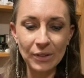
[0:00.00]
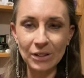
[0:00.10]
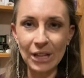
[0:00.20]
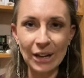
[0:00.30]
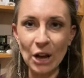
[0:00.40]

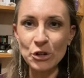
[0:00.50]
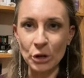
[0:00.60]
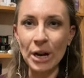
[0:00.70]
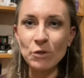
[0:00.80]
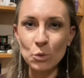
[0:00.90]
like I
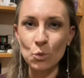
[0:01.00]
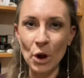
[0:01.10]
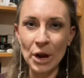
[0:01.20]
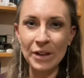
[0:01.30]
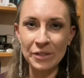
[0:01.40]
don't have to
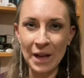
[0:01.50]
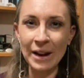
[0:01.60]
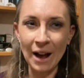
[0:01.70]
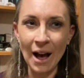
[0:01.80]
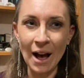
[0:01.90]
work
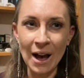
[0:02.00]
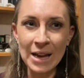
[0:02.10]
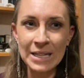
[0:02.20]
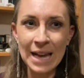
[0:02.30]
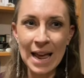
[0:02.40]
that
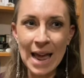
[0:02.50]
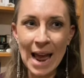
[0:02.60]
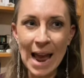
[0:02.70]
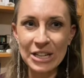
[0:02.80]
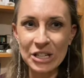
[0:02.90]
hard
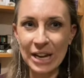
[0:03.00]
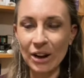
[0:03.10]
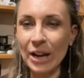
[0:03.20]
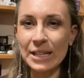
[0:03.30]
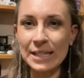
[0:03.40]
and yet
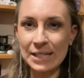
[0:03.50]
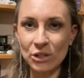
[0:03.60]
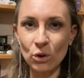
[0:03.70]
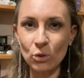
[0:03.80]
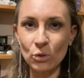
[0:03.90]
I can
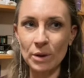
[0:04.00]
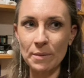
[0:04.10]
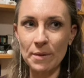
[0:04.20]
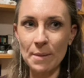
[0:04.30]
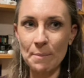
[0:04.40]
still
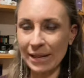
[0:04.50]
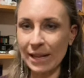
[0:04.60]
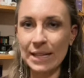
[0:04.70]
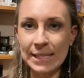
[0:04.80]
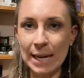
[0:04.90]
make
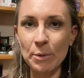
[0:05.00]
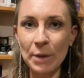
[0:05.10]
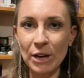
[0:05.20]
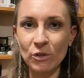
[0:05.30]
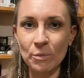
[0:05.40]
that same
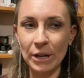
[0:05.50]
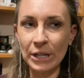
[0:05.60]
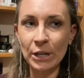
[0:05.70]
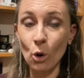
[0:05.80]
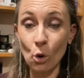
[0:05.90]
amount of
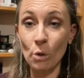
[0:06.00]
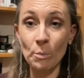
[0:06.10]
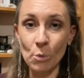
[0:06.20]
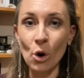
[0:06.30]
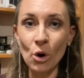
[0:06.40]
money or
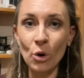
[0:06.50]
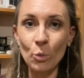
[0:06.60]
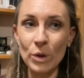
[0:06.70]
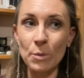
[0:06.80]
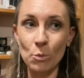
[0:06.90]
more
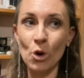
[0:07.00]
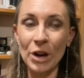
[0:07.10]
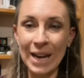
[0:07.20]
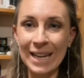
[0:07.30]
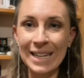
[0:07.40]
with
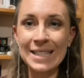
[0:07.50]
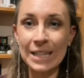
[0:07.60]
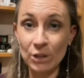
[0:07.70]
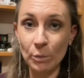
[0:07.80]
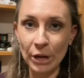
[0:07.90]
more ease
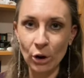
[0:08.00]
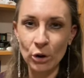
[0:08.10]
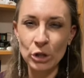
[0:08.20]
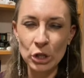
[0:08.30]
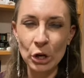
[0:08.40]
and on my
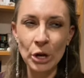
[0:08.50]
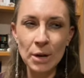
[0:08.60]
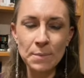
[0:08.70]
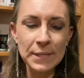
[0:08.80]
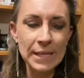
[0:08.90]
own
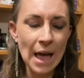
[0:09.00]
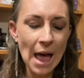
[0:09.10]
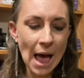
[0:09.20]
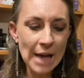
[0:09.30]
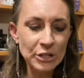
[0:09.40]
terms,
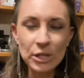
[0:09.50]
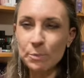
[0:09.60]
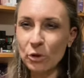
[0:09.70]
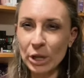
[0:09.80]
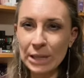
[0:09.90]
just
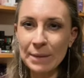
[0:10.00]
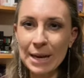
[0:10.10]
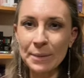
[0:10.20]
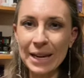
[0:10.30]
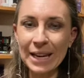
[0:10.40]
really
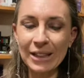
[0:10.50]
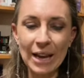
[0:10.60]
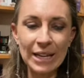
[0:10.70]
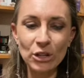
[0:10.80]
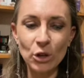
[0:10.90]
made me
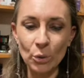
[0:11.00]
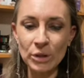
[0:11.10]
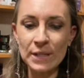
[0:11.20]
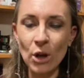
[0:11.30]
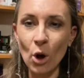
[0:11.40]
like go on
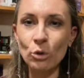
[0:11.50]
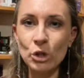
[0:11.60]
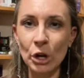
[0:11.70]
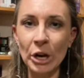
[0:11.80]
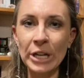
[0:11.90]
this whole
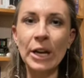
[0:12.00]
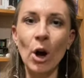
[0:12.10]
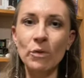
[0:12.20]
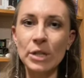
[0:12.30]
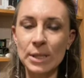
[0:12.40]
journey
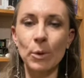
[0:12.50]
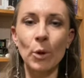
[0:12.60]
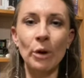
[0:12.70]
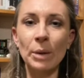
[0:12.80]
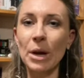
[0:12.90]
of
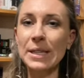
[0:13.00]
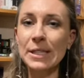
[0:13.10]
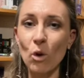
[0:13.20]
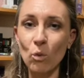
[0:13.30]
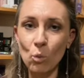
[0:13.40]
exploring my
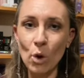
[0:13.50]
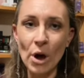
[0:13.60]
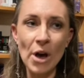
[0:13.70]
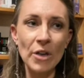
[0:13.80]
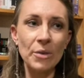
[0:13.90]

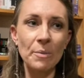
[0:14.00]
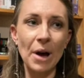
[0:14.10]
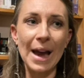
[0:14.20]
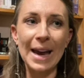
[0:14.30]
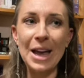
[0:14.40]
self-worth,
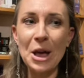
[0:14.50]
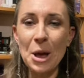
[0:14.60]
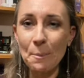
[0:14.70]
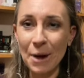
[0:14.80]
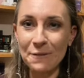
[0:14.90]
my
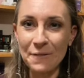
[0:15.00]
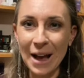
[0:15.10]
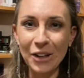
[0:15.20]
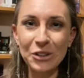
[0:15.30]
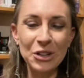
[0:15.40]

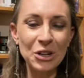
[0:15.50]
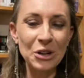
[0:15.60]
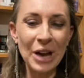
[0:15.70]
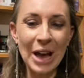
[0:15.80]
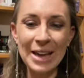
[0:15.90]

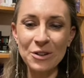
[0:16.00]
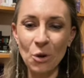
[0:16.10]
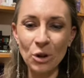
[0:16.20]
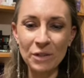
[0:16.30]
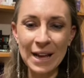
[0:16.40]
value and
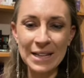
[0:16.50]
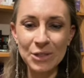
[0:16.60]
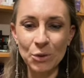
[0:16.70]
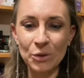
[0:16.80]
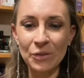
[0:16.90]
all of that
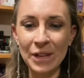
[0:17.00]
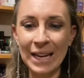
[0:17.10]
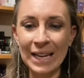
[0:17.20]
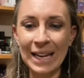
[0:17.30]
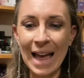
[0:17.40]
sort of
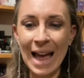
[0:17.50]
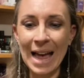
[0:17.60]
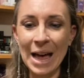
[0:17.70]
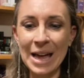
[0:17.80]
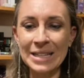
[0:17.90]
thing.
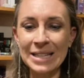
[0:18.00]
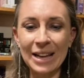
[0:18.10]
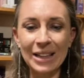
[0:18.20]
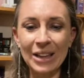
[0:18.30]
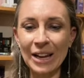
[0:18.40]
And
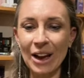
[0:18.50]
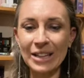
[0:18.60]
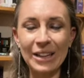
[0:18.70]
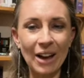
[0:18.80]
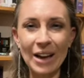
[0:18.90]
like,
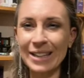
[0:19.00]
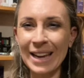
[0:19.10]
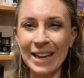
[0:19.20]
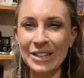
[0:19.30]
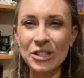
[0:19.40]

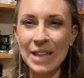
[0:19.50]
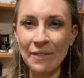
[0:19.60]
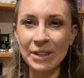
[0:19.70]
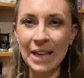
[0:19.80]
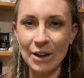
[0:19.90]
just
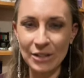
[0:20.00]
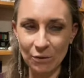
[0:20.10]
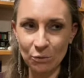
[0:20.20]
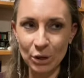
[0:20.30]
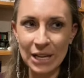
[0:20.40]
having
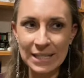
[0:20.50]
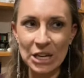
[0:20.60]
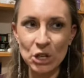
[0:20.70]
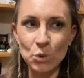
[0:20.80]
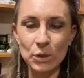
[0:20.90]
that
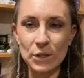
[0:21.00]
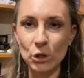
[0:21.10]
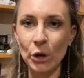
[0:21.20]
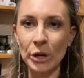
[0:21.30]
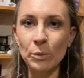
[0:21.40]
realization was a
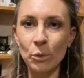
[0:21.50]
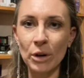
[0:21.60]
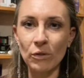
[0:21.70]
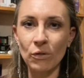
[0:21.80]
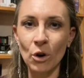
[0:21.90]
turning
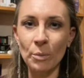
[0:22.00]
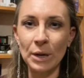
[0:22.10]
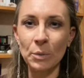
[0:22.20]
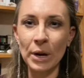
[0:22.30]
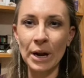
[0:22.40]
point for
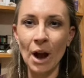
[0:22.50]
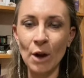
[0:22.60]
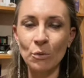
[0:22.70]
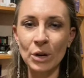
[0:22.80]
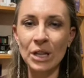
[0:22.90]
me where I
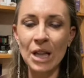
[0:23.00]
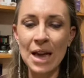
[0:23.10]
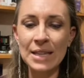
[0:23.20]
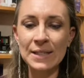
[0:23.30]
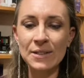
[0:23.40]

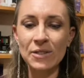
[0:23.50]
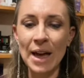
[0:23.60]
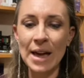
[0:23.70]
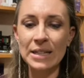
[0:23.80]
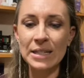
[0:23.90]
realized
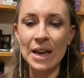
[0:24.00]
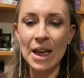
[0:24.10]
that,